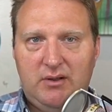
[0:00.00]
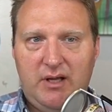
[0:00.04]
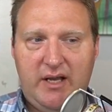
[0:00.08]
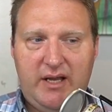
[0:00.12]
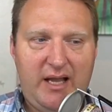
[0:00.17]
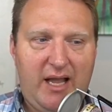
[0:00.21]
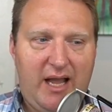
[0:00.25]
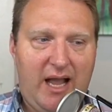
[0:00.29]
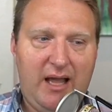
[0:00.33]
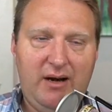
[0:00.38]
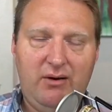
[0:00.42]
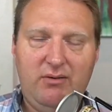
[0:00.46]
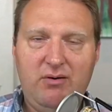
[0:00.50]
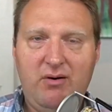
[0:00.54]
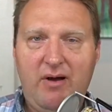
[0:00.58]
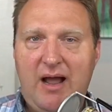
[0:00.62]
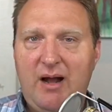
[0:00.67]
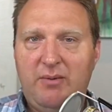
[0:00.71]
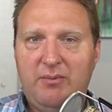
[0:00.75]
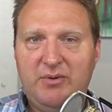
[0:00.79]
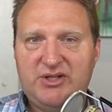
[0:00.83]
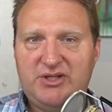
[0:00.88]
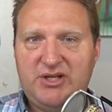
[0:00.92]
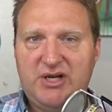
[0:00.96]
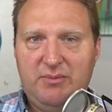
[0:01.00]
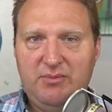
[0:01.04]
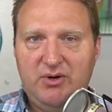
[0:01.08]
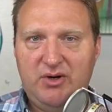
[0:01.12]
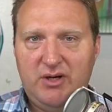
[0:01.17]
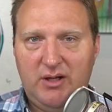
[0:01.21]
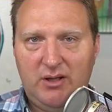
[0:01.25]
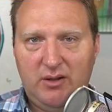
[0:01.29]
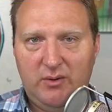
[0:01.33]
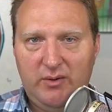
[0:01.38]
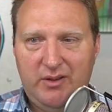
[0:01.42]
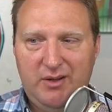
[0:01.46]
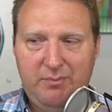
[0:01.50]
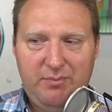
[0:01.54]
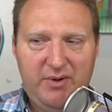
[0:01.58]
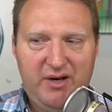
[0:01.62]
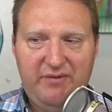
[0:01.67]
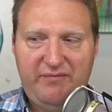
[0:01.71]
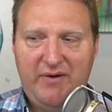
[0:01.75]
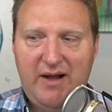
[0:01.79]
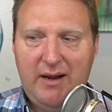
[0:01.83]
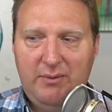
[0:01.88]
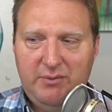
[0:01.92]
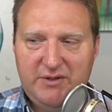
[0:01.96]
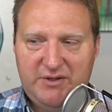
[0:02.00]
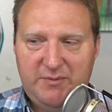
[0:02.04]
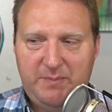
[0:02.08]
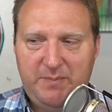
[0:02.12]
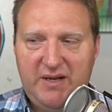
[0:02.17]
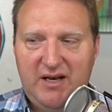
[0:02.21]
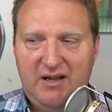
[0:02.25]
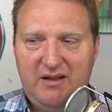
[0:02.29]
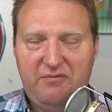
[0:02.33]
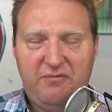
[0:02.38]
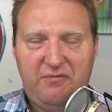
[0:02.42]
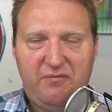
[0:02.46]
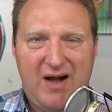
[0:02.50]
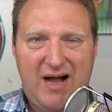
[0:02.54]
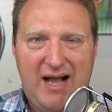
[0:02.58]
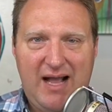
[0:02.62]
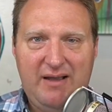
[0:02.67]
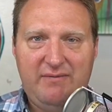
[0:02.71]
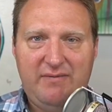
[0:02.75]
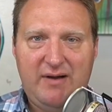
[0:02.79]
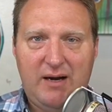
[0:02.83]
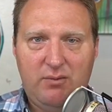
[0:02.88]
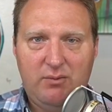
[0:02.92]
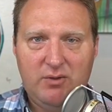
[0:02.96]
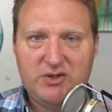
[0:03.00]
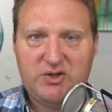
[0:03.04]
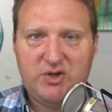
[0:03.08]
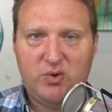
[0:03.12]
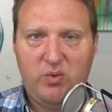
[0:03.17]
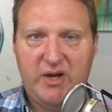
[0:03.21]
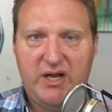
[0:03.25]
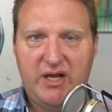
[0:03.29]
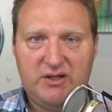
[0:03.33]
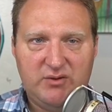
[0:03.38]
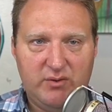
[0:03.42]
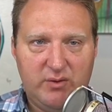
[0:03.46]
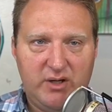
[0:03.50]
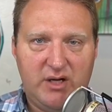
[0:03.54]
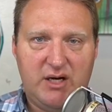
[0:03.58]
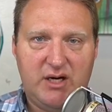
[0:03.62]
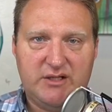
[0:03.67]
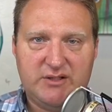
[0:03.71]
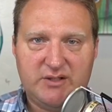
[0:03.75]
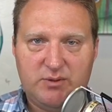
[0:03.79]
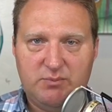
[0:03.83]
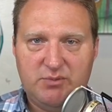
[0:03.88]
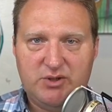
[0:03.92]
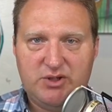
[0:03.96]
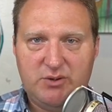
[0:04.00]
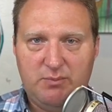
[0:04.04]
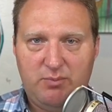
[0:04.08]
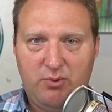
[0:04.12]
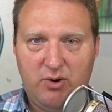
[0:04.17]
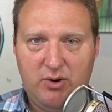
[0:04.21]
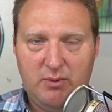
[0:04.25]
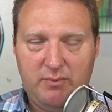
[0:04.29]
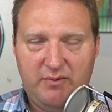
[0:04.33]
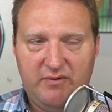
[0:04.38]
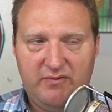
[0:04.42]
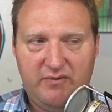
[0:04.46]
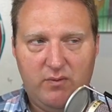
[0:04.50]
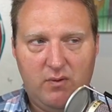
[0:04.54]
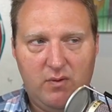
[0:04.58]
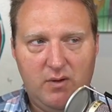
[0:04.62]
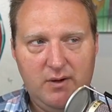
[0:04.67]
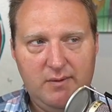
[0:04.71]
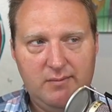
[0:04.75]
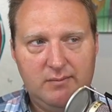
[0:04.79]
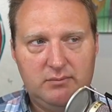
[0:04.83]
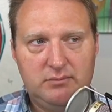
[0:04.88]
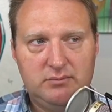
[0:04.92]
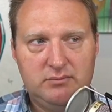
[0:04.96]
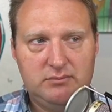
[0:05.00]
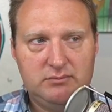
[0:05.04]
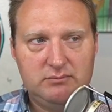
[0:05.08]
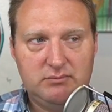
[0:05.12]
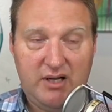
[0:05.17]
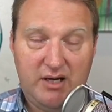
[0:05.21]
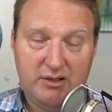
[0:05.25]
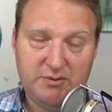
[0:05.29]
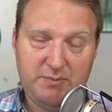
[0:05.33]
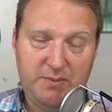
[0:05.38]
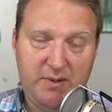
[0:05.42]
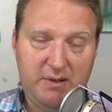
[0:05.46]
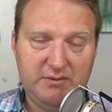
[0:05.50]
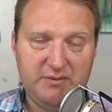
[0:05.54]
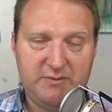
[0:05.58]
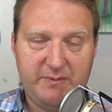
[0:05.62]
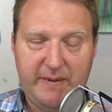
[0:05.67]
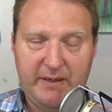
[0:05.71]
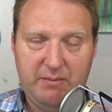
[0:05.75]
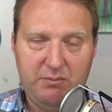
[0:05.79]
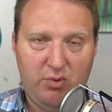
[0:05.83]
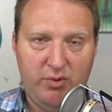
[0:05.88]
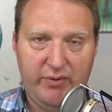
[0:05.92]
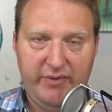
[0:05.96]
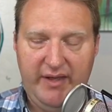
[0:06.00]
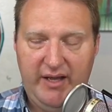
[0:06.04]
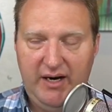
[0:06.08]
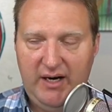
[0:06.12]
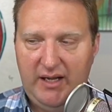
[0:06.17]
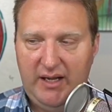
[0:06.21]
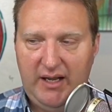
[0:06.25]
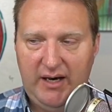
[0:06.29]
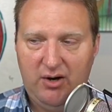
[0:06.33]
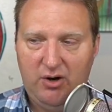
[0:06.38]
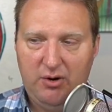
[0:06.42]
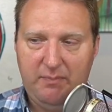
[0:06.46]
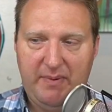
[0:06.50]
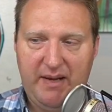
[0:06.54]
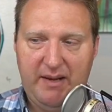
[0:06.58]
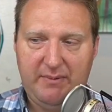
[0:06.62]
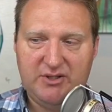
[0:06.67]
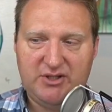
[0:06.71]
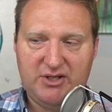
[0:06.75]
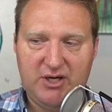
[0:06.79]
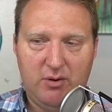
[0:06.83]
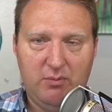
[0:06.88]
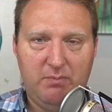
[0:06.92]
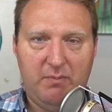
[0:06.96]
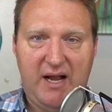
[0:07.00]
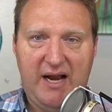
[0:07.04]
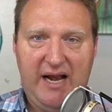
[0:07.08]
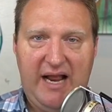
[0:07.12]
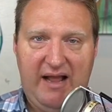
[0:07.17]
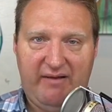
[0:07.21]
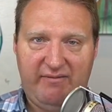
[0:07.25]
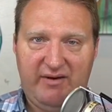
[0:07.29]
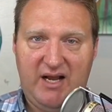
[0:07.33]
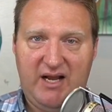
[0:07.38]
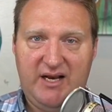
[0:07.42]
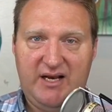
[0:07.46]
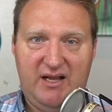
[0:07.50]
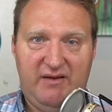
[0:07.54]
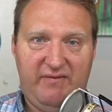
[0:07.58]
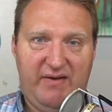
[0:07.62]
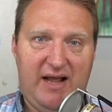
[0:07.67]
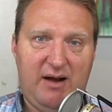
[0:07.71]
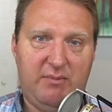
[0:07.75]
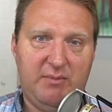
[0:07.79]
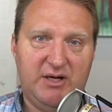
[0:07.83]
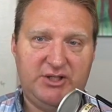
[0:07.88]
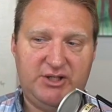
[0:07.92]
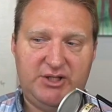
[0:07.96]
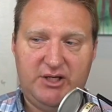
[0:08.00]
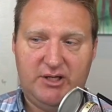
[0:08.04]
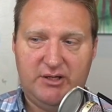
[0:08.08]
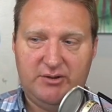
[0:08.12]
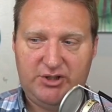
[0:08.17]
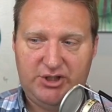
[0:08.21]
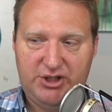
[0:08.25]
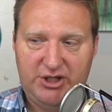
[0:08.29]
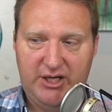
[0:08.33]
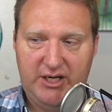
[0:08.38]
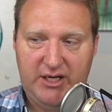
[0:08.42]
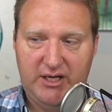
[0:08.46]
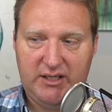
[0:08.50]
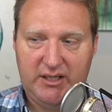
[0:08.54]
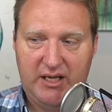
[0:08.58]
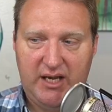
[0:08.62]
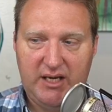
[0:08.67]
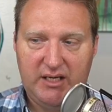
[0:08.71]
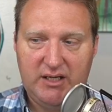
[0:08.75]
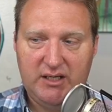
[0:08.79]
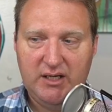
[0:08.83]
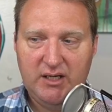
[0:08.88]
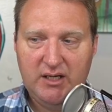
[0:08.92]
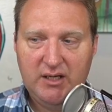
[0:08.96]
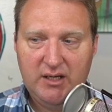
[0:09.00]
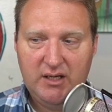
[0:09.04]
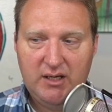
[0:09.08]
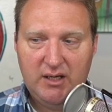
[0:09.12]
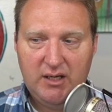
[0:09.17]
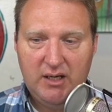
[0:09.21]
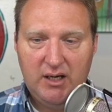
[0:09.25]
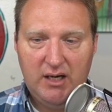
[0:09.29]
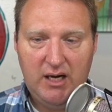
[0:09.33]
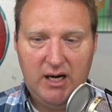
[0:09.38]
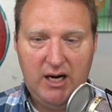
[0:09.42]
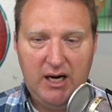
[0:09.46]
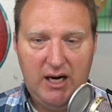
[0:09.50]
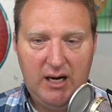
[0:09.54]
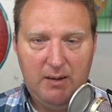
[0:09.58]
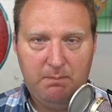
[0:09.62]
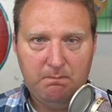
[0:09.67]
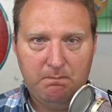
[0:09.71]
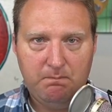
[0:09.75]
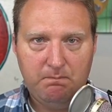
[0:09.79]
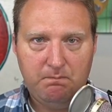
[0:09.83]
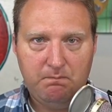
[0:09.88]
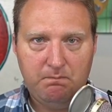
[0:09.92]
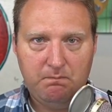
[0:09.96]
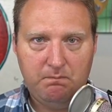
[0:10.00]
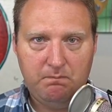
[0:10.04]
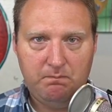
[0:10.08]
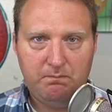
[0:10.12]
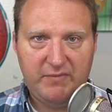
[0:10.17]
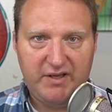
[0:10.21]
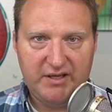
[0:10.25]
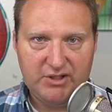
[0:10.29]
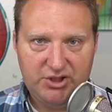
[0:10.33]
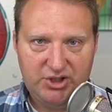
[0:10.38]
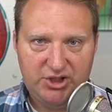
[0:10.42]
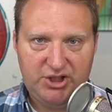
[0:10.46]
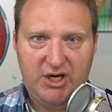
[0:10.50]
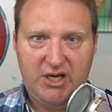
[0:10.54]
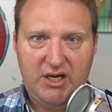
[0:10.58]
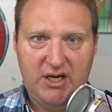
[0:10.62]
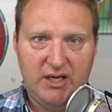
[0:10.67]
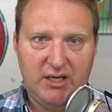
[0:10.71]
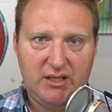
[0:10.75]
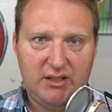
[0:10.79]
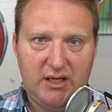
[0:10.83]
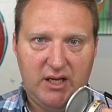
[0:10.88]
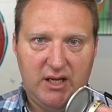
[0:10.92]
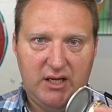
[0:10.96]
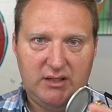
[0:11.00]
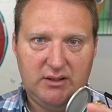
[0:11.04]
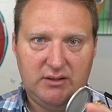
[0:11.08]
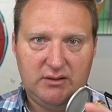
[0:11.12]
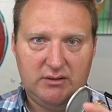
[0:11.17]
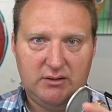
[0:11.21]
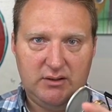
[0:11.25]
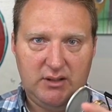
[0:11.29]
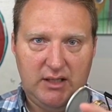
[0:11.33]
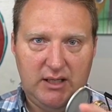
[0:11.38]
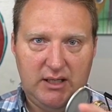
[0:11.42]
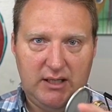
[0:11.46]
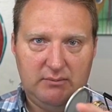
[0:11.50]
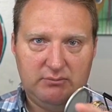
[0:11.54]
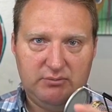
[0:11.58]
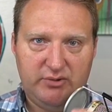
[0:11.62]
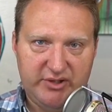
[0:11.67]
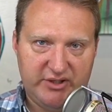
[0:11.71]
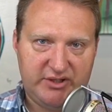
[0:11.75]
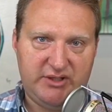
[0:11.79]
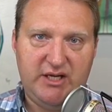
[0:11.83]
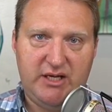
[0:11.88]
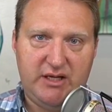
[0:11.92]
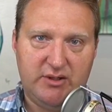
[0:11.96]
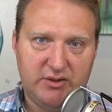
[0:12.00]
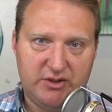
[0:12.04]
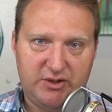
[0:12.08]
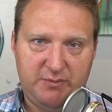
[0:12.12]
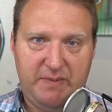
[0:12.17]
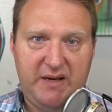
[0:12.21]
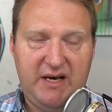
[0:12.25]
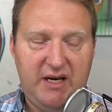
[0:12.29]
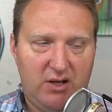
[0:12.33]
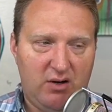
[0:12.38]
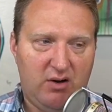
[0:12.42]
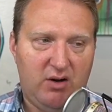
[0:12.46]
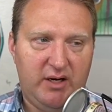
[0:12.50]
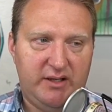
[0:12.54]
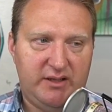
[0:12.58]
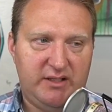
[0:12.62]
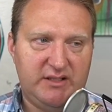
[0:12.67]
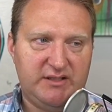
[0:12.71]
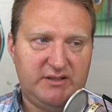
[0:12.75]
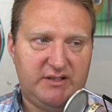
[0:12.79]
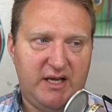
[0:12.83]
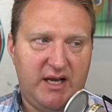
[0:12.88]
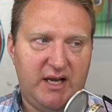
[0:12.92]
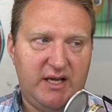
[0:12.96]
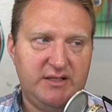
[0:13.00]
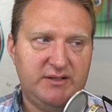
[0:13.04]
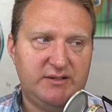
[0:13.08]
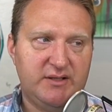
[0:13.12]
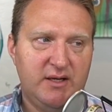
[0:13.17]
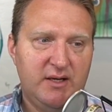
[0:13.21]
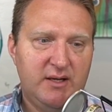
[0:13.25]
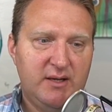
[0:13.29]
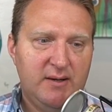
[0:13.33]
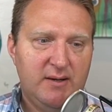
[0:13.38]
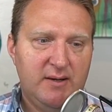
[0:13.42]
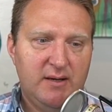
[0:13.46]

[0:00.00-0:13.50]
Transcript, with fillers: Like, I don't know how much time you're dealing with it, but if I was spending five hours a week doing customer support before, and I was probably spending more than that, I, I don't know, Bobby Joe might have an idea of how much, you know, she and, and, um, like she and, and um, Christine are spending on it these days.